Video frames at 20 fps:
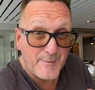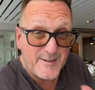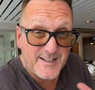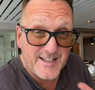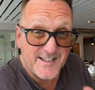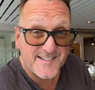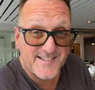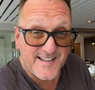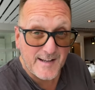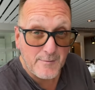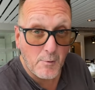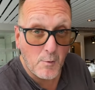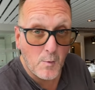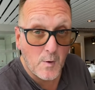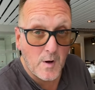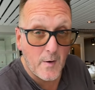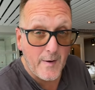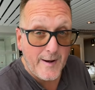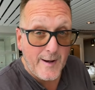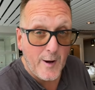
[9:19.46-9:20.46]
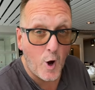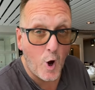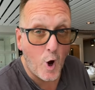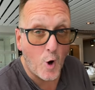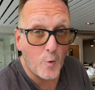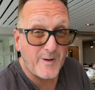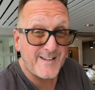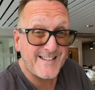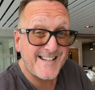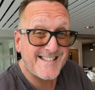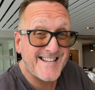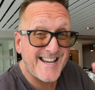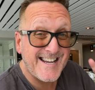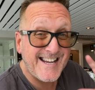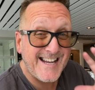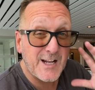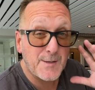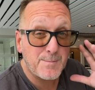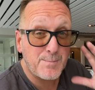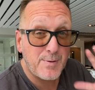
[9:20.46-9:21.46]
we did say we were going hot. We're going to
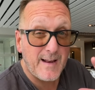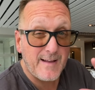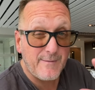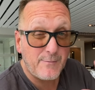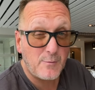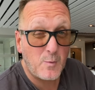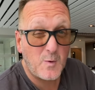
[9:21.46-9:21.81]
take it up a level.